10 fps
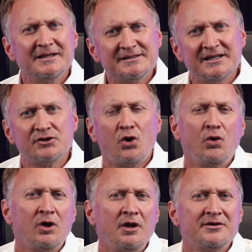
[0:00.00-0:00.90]
tend to
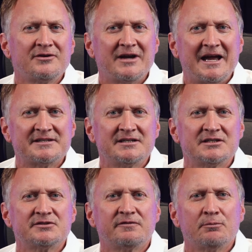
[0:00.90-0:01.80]
hold on to their
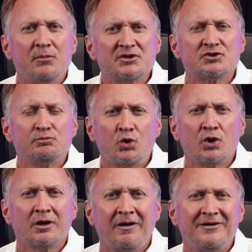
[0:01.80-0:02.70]
assets for much
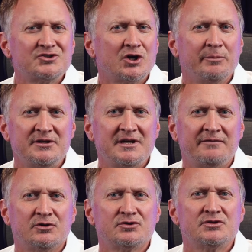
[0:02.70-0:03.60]
more long-term
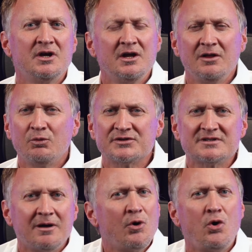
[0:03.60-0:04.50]
endeavors, with
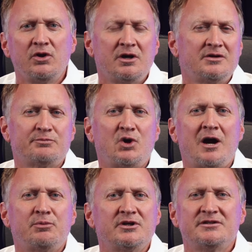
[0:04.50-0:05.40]
some holding on to
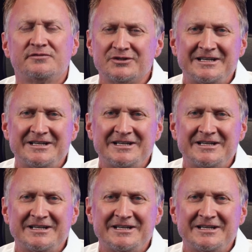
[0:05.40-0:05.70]
properties for